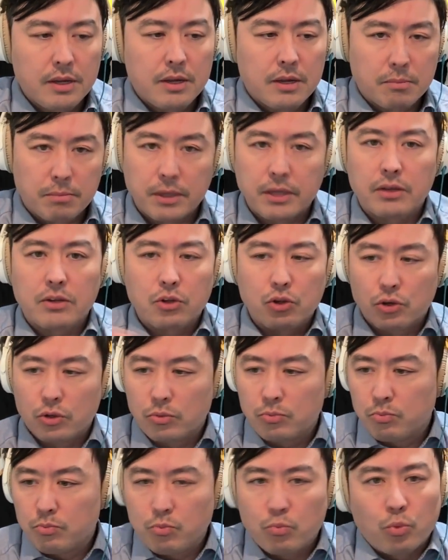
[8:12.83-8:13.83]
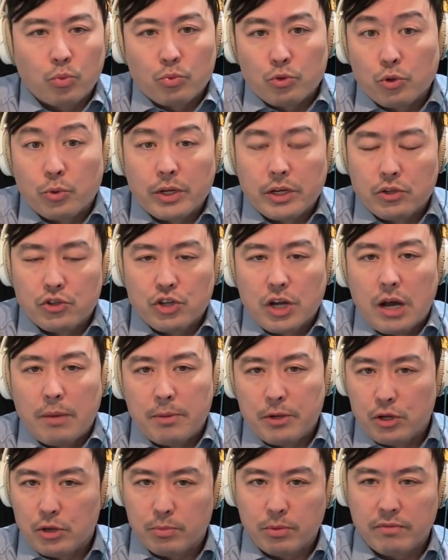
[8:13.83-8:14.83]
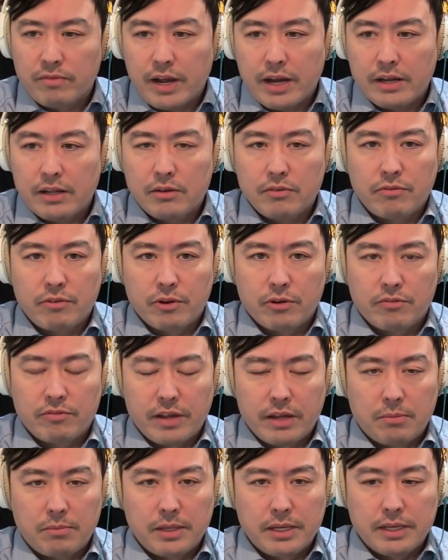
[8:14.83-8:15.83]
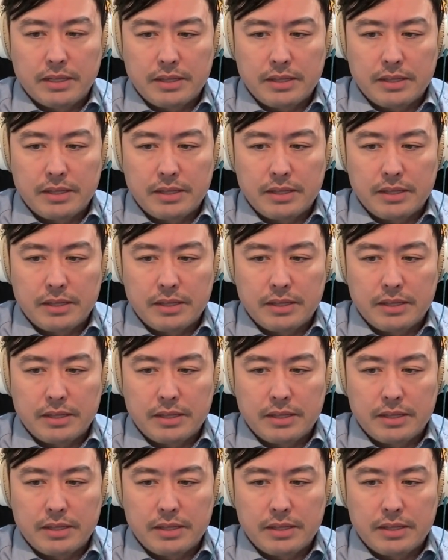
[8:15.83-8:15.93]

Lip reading: but you're doing a job and you're providing for your family.